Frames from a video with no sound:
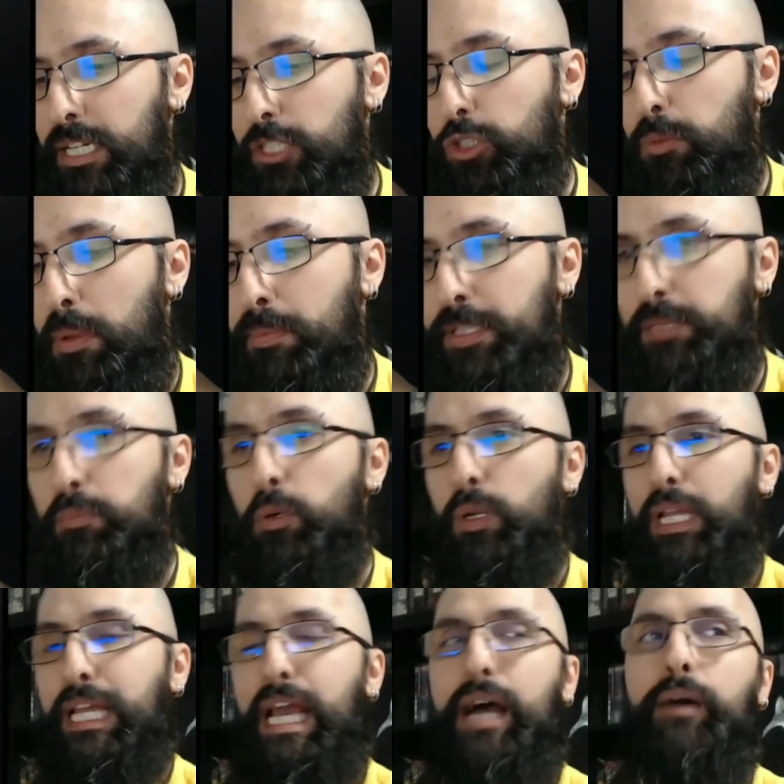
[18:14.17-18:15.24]
So maybe it's more
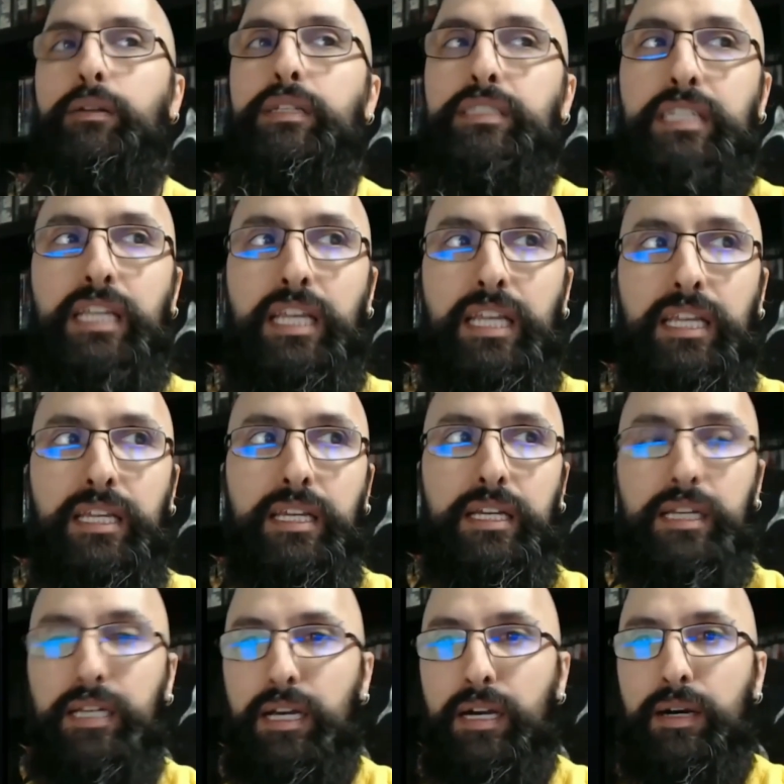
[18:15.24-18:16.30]
like, how does he
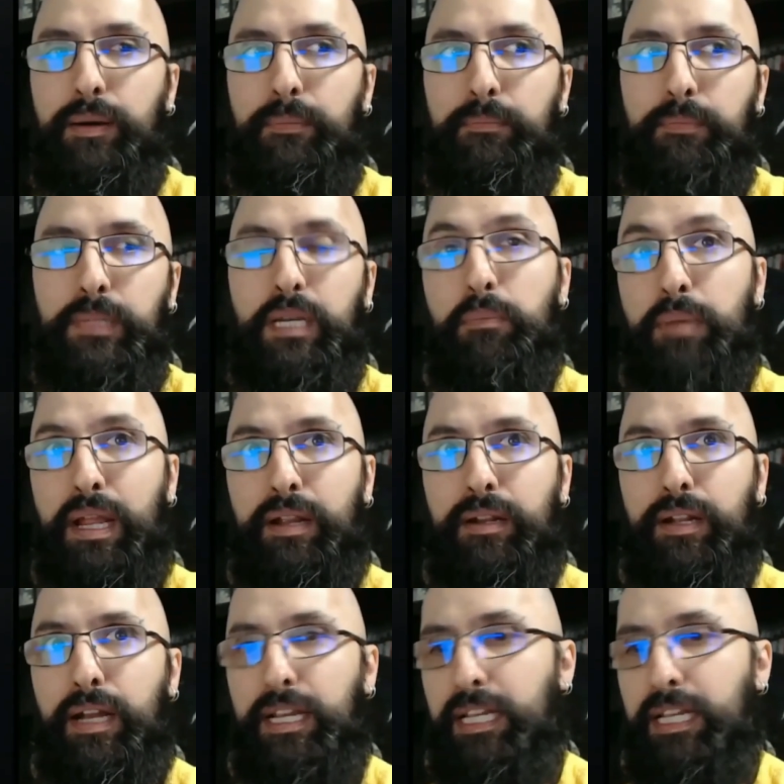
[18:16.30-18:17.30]
compare